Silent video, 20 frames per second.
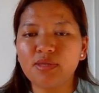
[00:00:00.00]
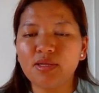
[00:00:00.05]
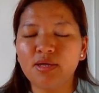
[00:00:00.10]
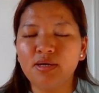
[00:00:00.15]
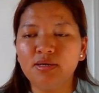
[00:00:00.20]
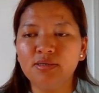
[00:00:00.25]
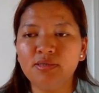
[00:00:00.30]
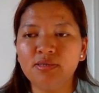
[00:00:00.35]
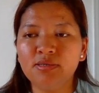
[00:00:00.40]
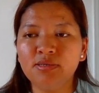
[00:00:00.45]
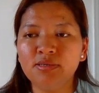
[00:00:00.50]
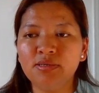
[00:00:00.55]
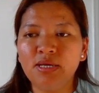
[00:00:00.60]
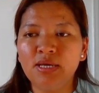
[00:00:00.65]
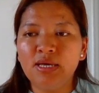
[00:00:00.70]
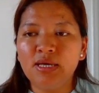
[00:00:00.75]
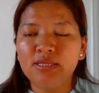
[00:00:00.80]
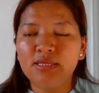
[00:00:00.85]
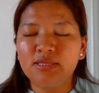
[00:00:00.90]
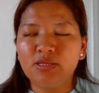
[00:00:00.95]

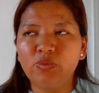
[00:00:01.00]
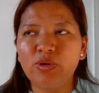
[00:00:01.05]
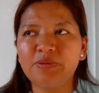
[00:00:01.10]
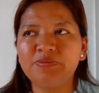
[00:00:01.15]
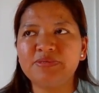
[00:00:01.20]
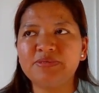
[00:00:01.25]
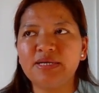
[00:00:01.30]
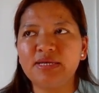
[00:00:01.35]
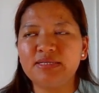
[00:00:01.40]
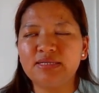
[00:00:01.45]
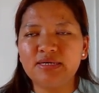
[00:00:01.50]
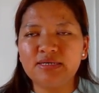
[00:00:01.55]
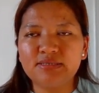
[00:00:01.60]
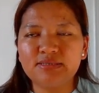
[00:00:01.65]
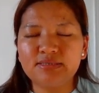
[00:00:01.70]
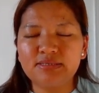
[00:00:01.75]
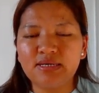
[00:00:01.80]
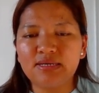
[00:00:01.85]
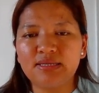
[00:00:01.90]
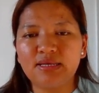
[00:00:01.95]
The website
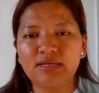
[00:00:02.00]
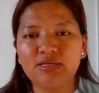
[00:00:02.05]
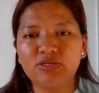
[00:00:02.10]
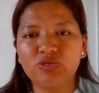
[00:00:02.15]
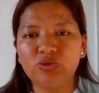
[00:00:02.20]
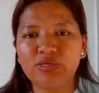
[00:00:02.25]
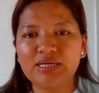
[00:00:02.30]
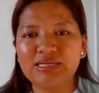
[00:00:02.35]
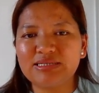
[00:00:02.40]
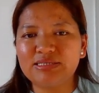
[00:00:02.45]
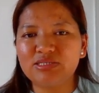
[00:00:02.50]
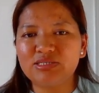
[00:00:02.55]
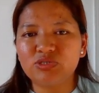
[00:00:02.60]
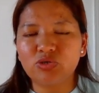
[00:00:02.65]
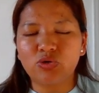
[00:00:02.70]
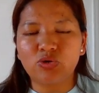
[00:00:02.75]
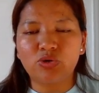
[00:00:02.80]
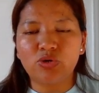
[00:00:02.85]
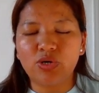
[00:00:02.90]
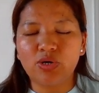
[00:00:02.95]
does say that you can
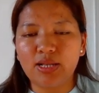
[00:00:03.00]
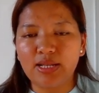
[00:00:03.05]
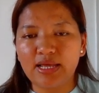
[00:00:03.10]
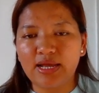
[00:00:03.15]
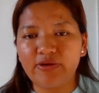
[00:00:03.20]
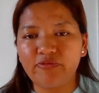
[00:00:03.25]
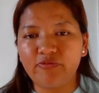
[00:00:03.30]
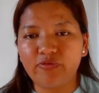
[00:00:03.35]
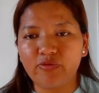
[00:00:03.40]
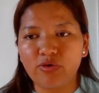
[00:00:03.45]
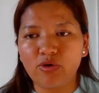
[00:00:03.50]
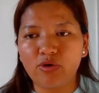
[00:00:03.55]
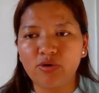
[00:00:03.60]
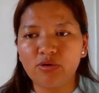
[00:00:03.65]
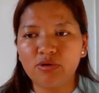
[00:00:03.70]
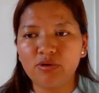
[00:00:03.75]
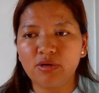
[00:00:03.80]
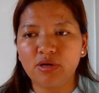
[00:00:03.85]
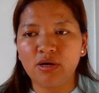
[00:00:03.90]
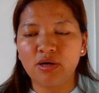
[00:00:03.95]
store
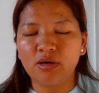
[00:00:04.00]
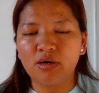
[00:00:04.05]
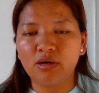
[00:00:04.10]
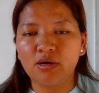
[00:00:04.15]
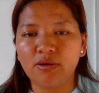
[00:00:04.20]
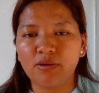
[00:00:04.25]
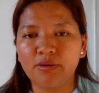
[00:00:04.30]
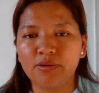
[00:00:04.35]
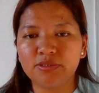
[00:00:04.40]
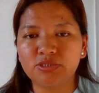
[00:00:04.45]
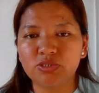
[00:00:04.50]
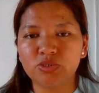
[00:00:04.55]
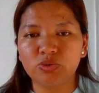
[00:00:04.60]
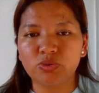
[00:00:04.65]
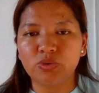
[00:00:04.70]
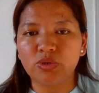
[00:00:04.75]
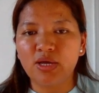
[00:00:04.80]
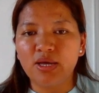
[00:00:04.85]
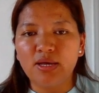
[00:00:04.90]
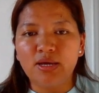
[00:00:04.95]
lifelong.
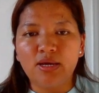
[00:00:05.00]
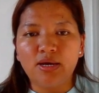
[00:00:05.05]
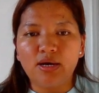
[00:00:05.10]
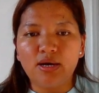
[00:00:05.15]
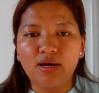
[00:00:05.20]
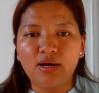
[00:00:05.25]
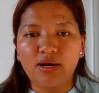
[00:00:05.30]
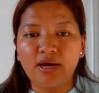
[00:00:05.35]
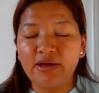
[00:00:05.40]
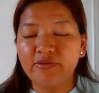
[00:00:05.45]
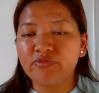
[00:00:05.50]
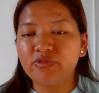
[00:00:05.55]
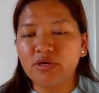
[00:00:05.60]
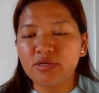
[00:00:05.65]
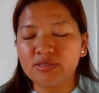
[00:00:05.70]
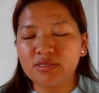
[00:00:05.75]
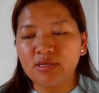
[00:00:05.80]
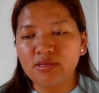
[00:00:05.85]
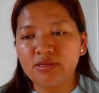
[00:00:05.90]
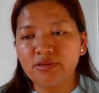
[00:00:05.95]
So I have
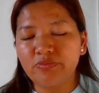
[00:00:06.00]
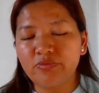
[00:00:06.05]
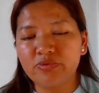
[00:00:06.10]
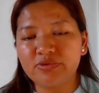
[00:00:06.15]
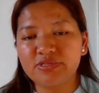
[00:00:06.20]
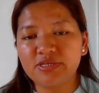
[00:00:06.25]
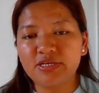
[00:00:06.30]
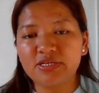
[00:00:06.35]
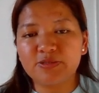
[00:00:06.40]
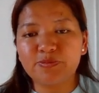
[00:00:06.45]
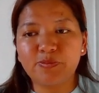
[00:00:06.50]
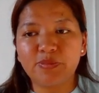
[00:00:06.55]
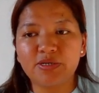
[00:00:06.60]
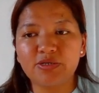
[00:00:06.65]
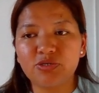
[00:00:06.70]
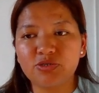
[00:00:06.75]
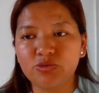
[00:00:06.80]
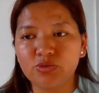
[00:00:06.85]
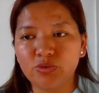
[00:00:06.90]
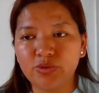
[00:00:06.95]
not done the process,
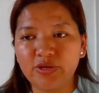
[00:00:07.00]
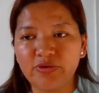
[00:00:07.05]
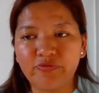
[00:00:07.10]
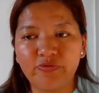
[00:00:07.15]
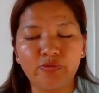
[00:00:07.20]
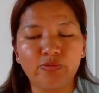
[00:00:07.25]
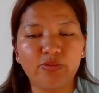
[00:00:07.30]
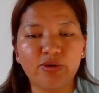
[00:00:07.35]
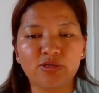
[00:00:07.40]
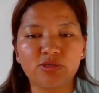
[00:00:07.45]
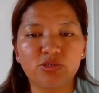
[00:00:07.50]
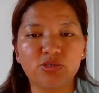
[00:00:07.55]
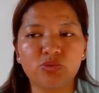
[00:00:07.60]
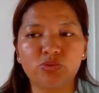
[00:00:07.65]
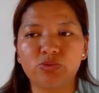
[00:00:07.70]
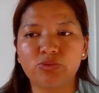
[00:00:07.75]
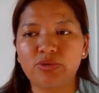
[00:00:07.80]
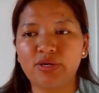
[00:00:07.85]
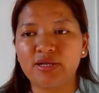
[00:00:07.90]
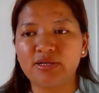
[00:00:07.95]
but if you want to
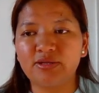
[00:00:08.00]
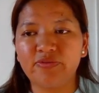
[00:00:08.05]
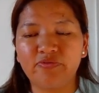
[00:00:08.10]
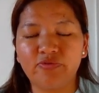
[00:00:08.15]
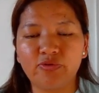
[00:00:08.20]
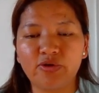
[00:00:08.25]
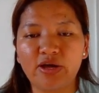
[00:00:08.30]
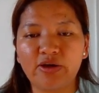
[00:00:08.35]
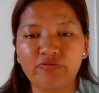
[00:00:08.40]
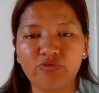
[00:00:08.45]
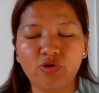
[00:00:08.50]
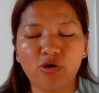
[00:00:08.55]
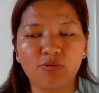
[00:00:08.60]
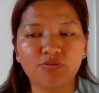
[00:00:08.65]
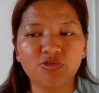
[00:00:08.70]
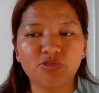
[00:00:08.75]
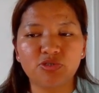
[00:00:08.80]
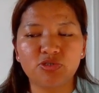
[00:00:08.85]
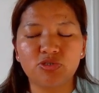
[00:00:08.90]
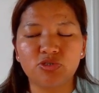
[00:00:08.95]
do, and if you have the
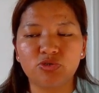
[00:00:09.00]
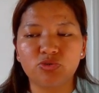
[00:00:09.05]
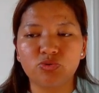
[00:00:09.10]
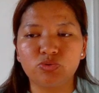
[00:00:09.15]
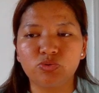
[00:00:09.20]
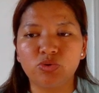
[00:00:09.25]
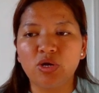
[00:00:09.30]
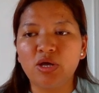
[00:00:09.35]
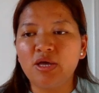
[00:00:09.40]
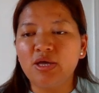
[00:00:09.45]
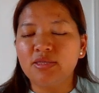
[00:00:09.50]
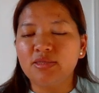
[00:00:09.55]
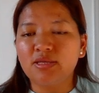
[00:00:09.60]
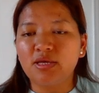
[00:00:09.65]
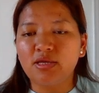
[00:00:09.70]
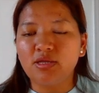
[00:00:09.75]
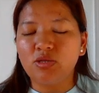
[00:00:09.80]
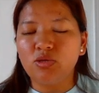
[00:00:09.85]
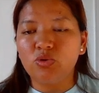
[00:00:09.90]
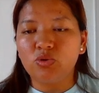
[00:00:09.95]
option to do,
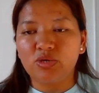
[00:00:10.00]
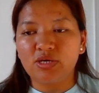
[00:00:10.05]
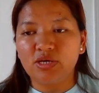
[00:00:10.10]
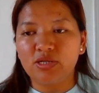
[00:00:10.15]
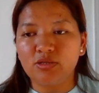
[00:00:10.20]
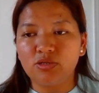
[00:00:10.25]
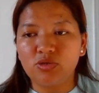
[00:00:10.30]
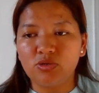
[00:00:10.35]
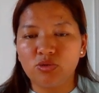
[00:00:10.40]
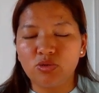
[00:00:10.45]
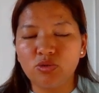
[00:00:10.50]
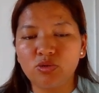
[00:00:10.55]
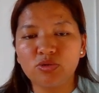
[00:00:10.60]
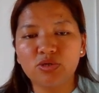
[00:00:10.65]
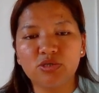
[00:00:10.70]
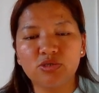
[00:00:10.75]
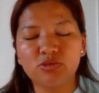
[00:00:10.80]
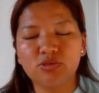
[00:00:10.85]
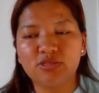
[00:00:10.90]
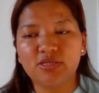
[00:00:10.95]
then you can
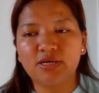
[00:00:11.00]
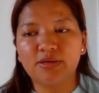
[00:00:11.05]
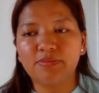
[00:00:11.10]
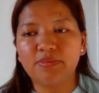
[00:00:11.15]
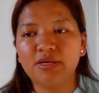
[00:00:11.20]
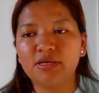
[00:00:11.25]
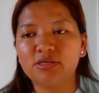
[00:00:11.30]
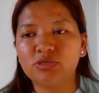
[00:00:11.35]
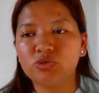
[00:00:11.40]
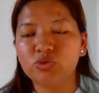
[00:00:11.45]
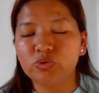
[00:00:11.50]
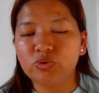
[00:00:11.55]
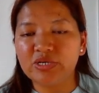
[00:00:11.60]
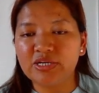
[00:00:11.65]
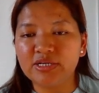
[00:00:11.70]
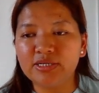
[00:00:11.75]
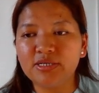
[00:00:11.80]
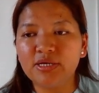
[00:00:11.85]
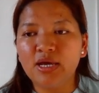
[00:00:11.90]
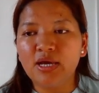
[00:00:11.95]
look into them and do
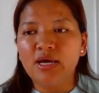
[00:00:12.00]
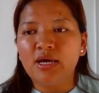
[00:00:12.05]
it.